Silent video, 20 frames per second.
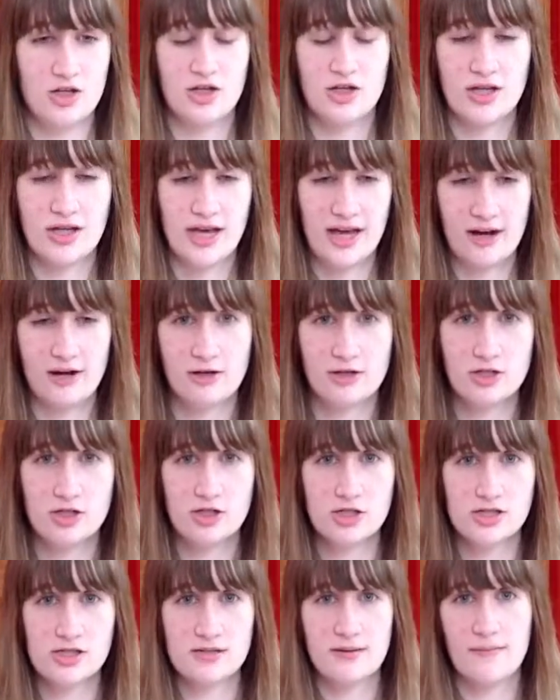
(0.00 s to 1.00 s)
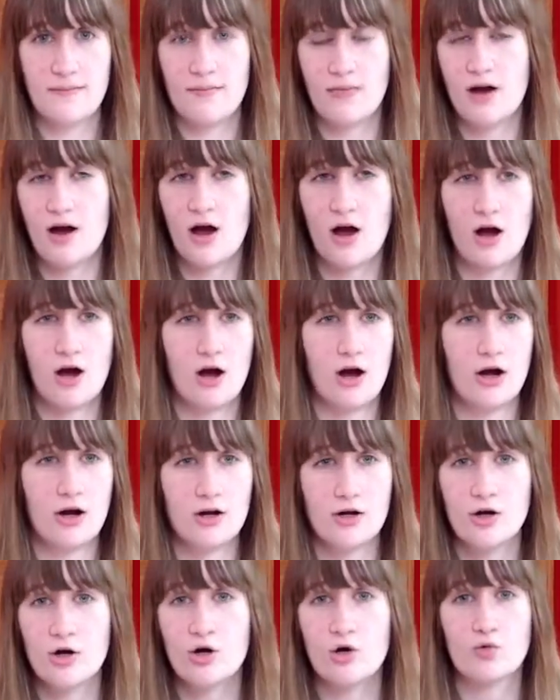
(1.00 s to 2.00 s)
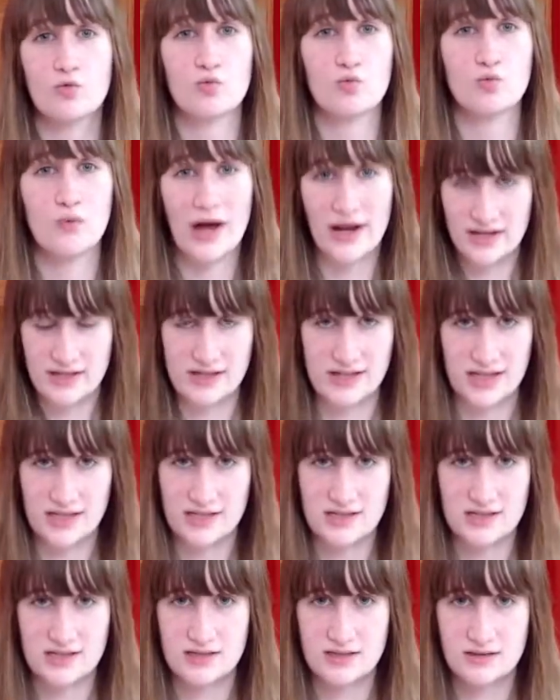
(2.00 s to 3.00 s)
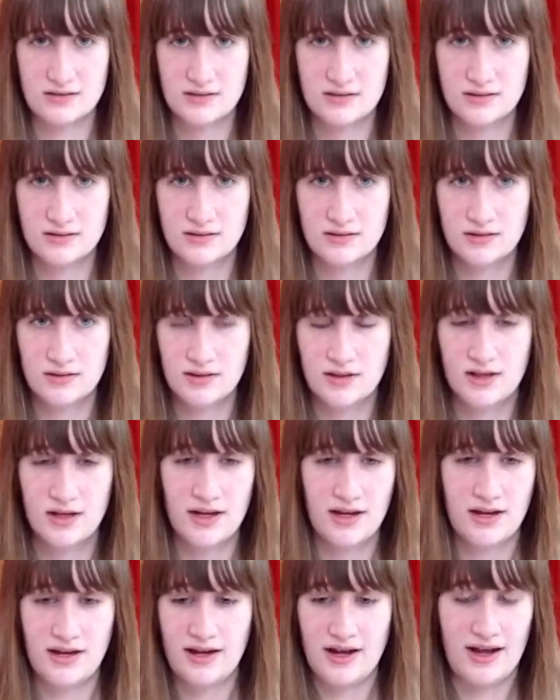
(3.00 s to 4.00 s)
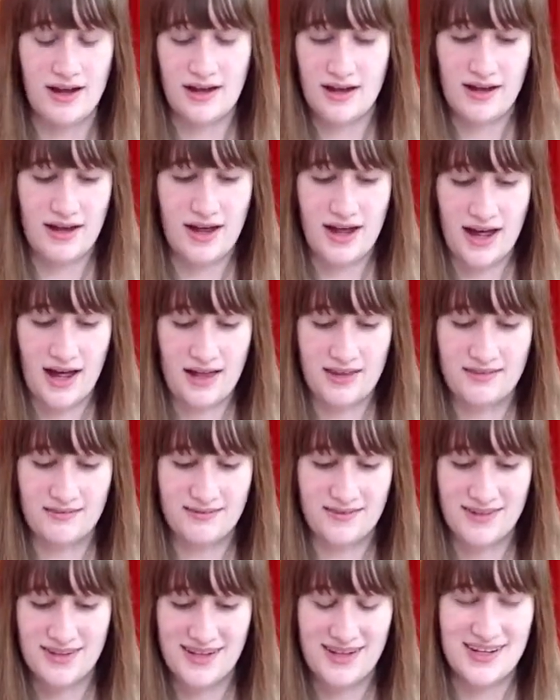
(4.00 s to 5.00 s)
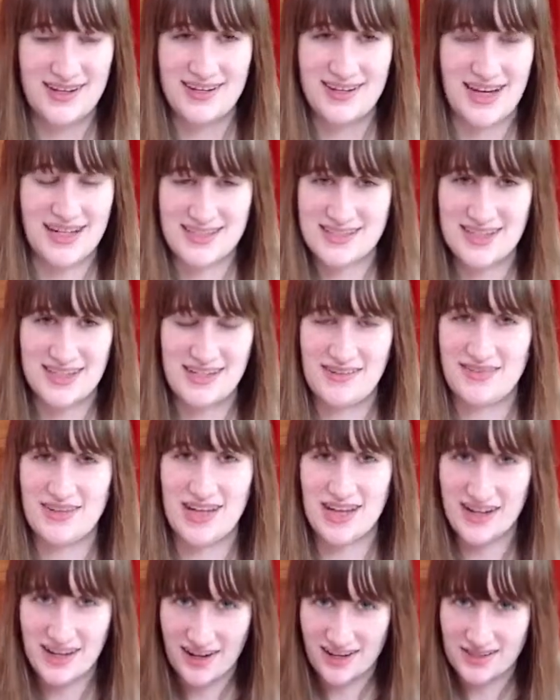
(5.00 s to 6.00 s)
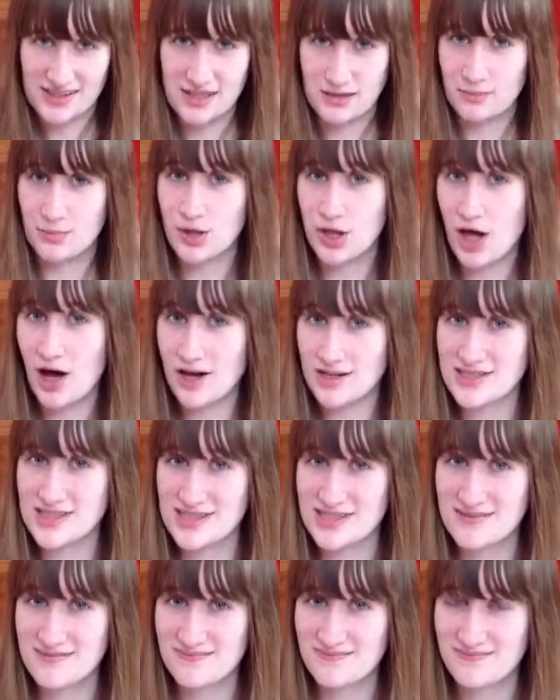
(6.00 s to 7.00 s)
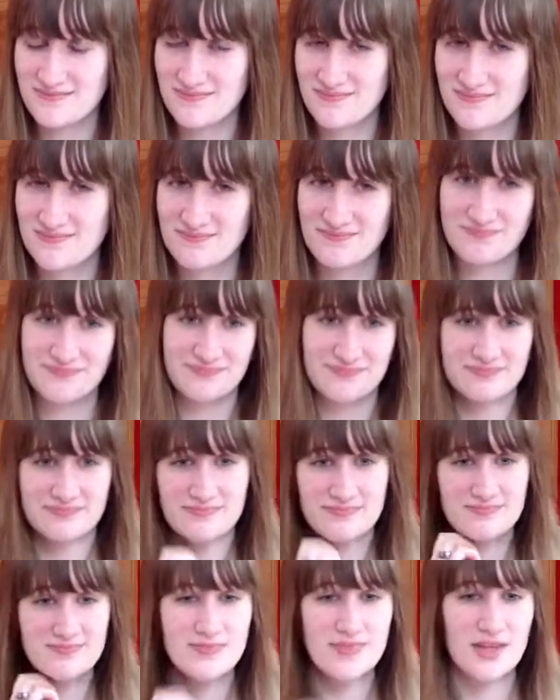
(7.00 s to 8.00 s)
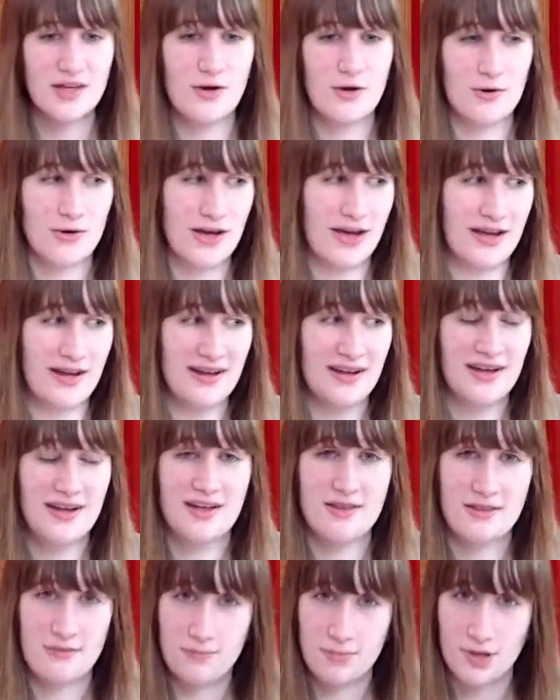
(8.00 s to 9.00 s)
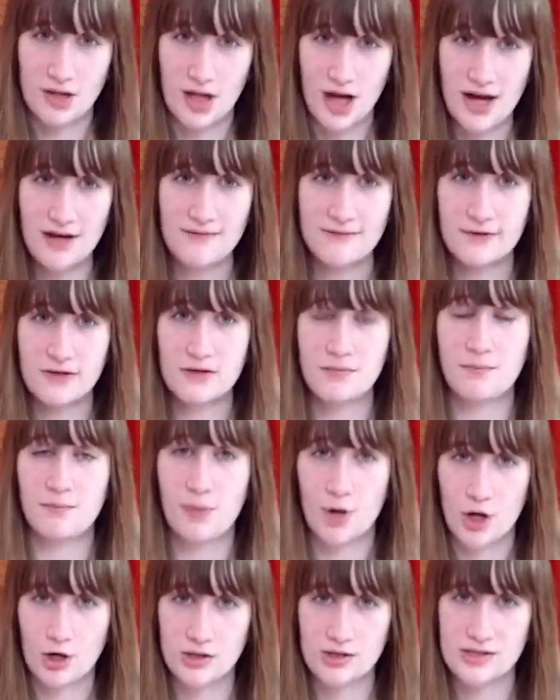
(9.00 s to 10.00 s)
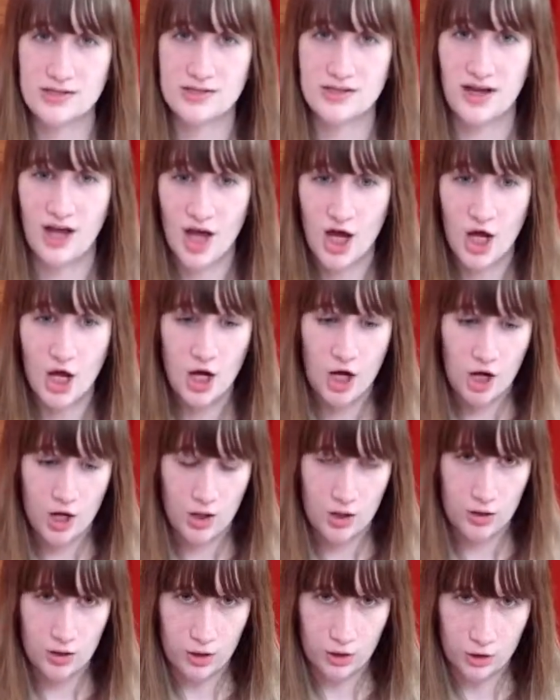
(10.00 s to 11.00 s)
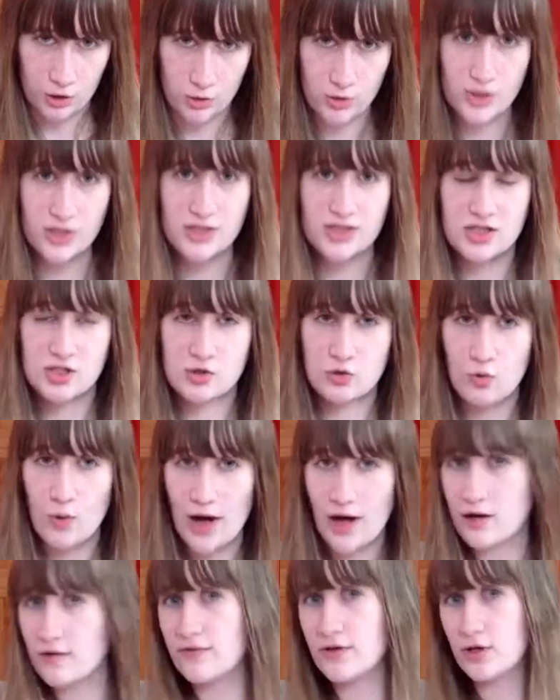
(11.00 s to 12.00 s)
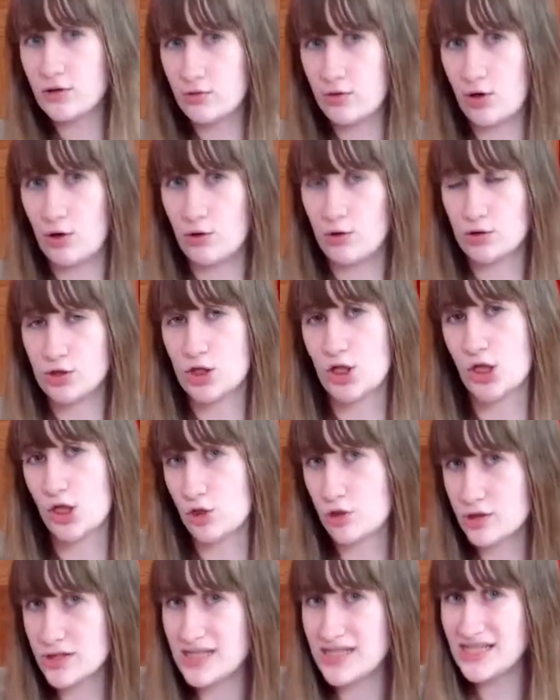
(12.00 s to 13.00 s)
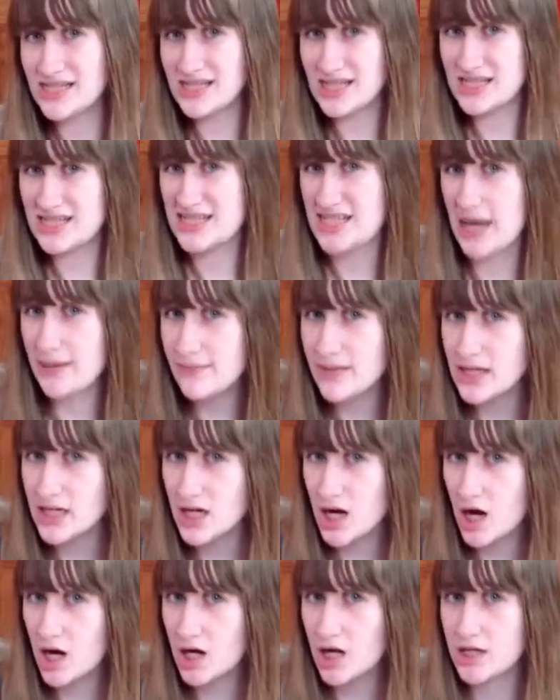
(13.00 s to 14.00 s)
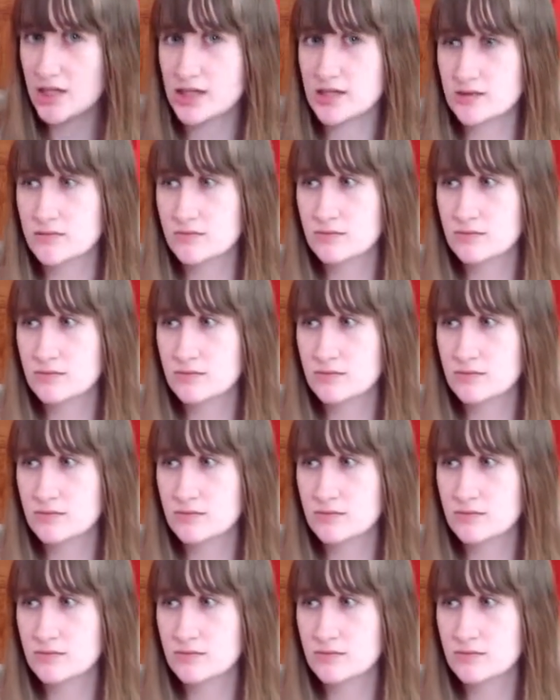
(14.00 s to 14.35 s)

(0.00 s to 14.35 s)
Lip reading: The characters are horrendous. And that's not even getting onto the plot. Okay, the plot for the books. Clueless 12-year-old learns he's a demigod.